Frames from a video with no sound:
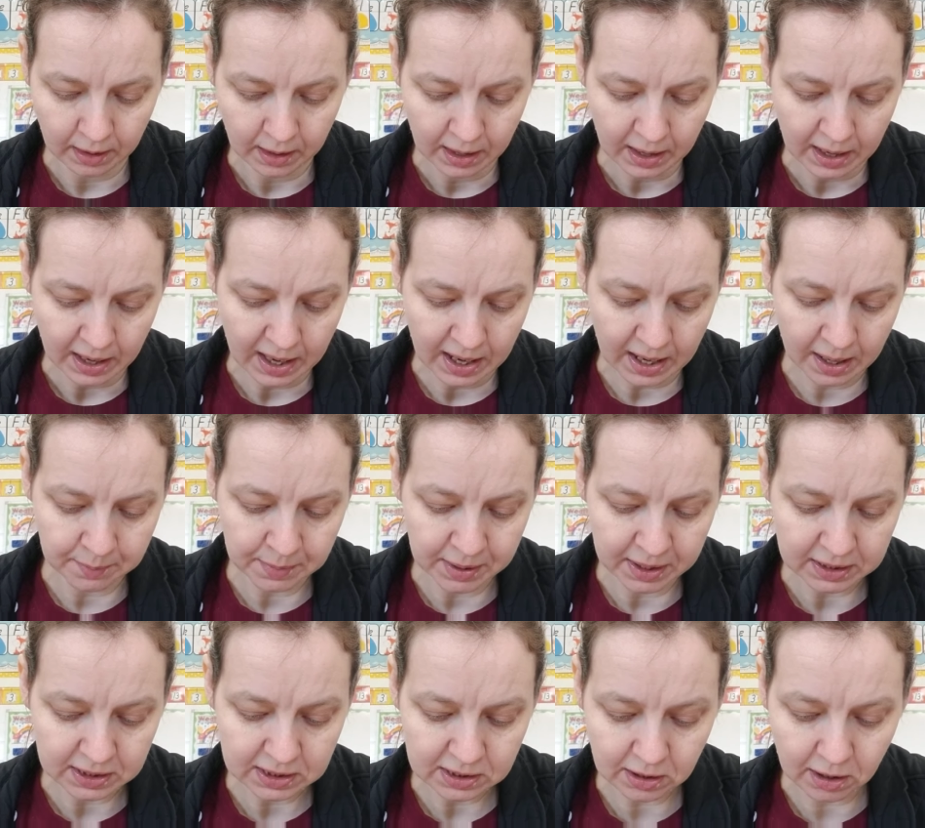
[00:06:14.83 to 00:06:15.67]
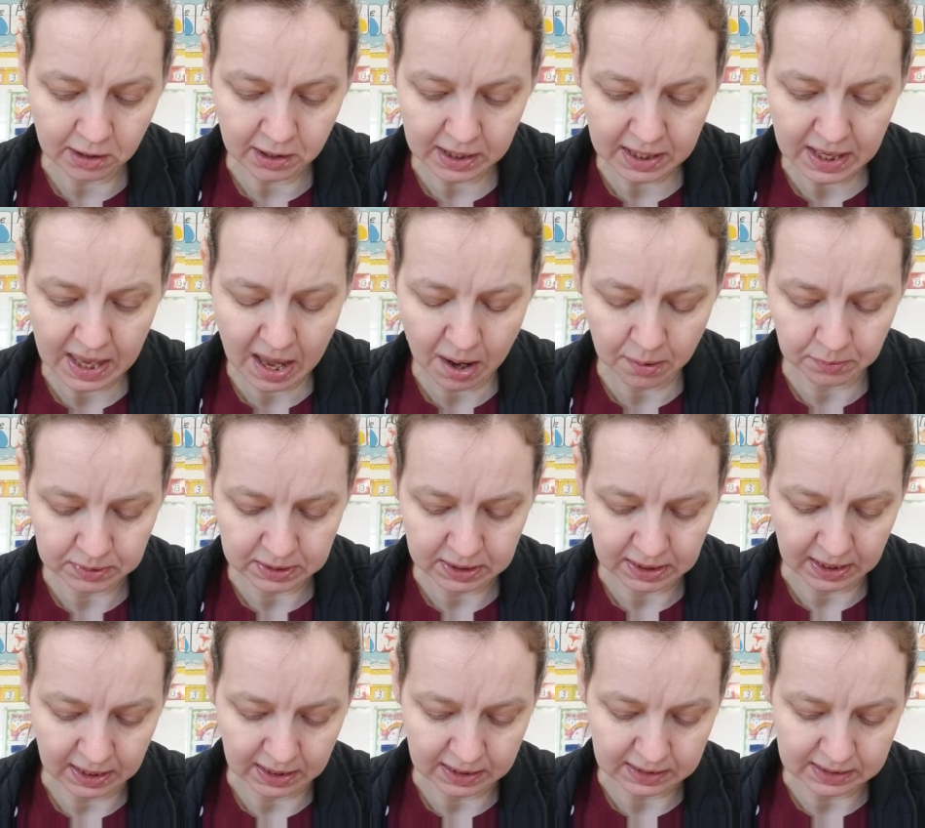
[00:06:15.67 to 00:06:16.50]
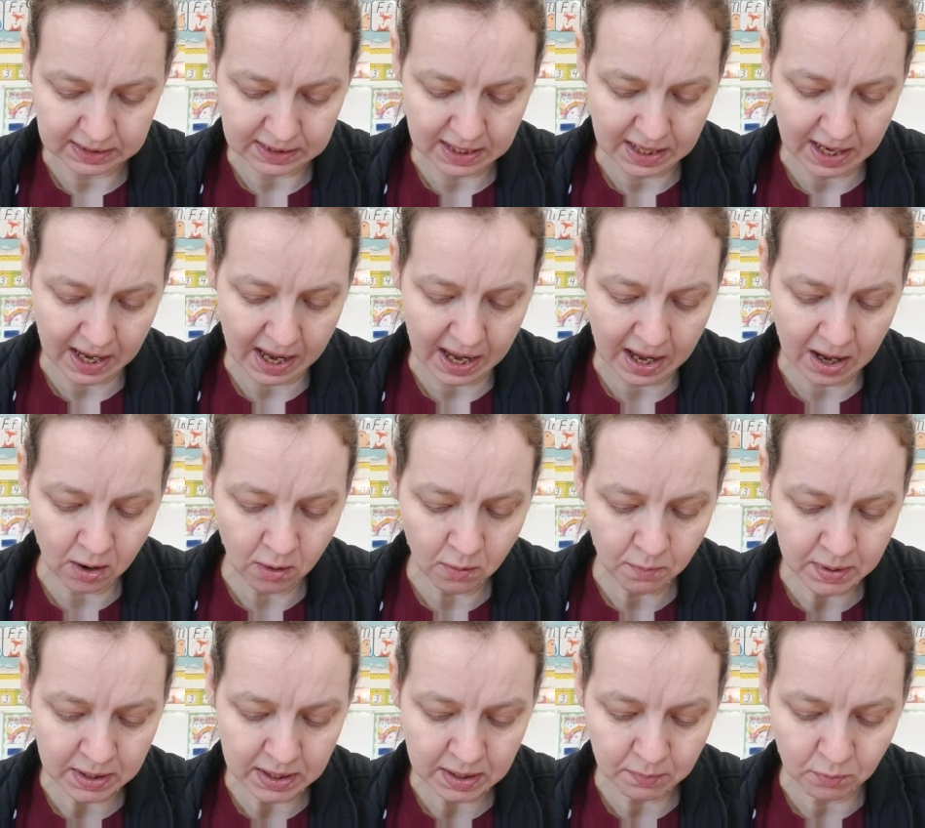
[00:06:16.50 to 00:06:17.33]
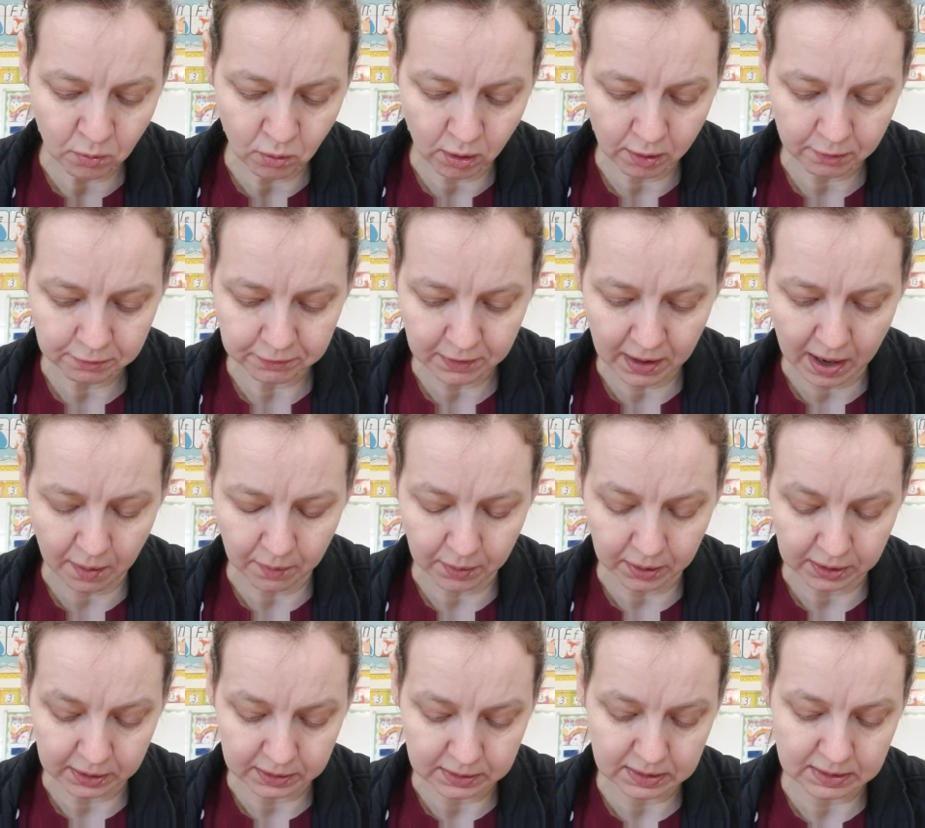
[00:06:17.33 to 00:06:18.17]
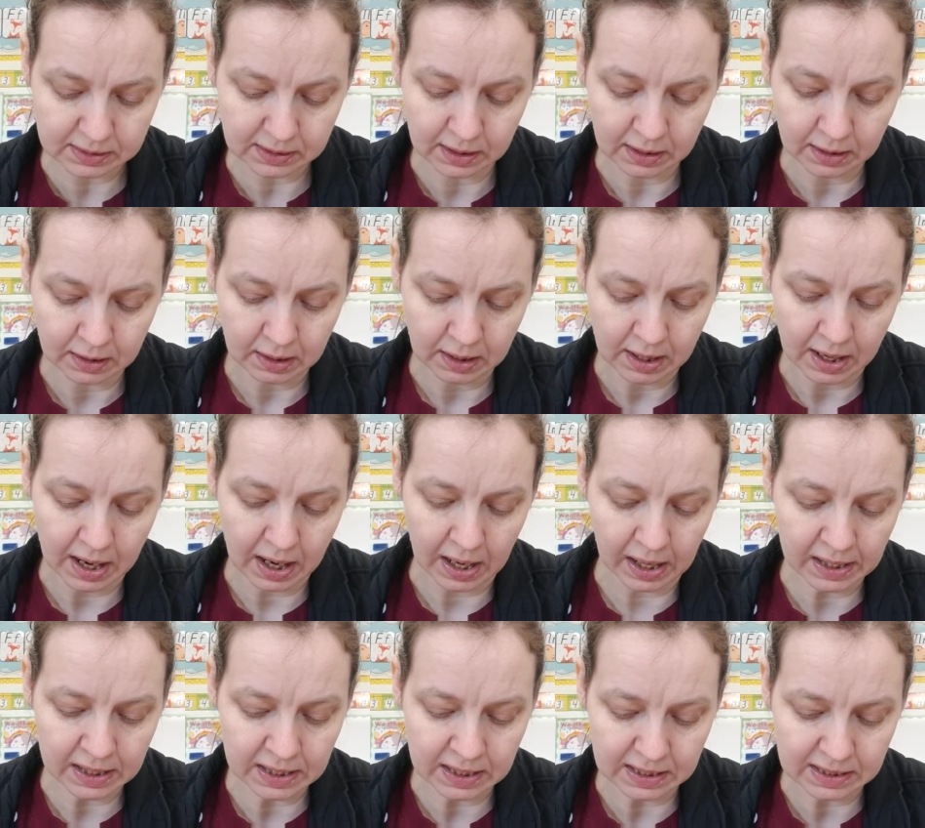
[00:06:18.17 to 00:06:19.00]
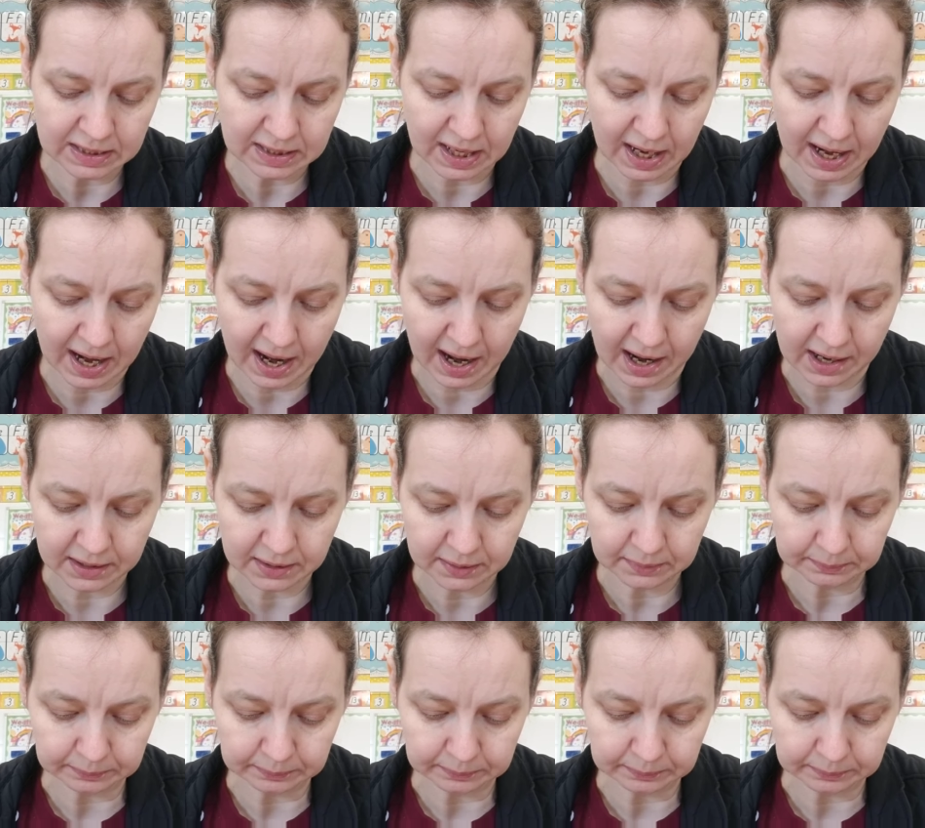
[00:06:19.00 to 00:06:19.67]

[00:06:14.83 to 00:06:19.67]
and I'm going to start counting and see how many more flowers I need to add.